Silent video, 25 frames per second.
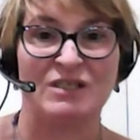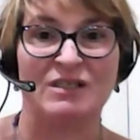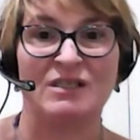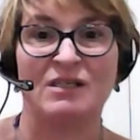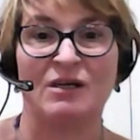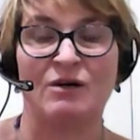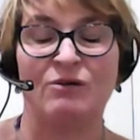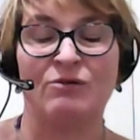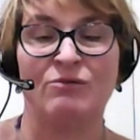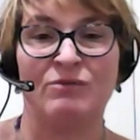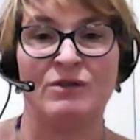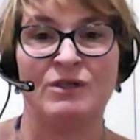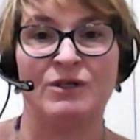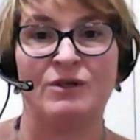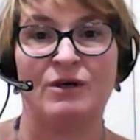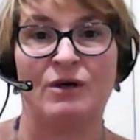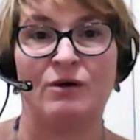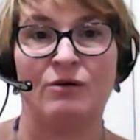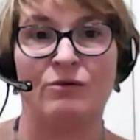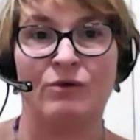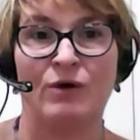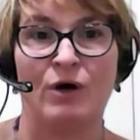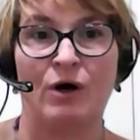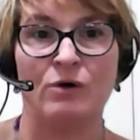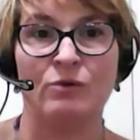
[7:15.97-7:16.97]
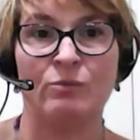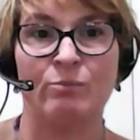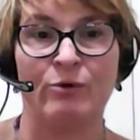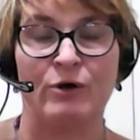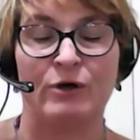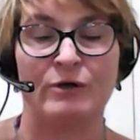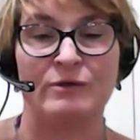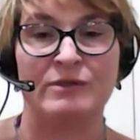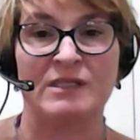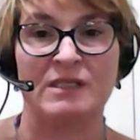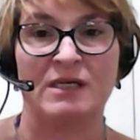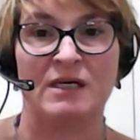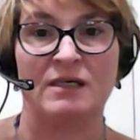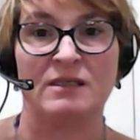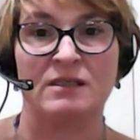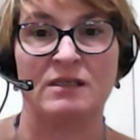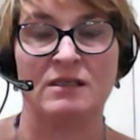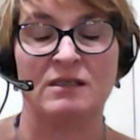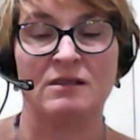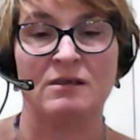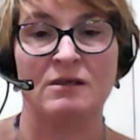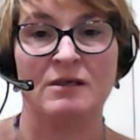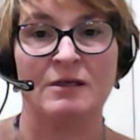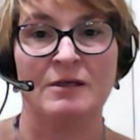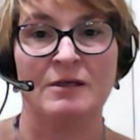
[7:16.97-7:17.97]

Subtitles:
So, you know, the whole process.